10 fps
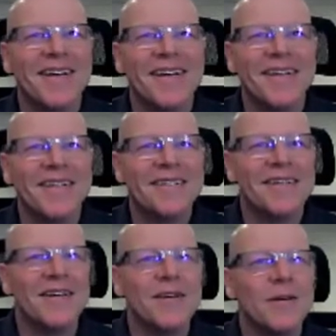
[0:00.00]

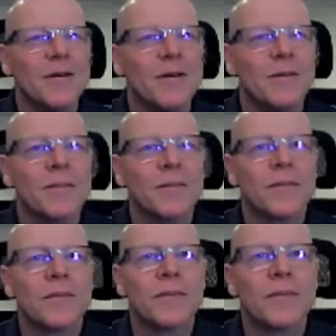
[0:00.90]

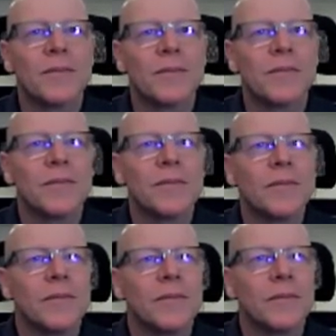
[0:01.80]

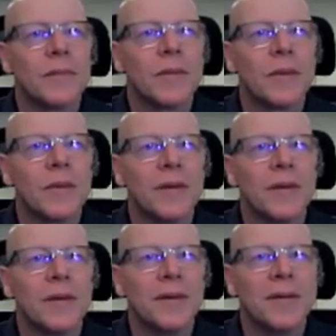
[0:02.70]

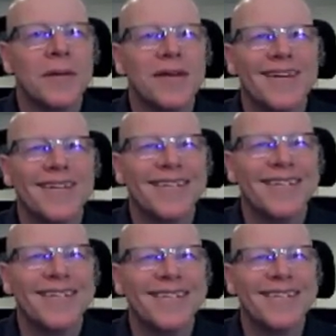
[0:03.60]

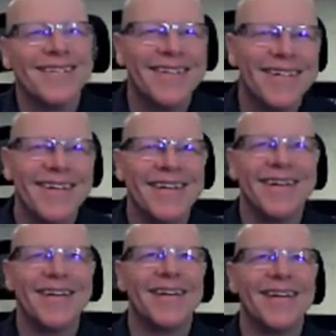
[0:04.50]

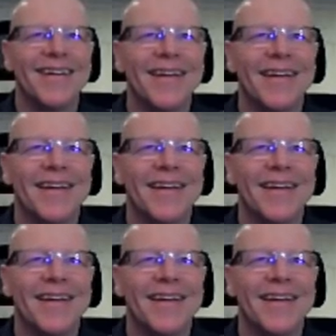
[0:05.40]
(silent)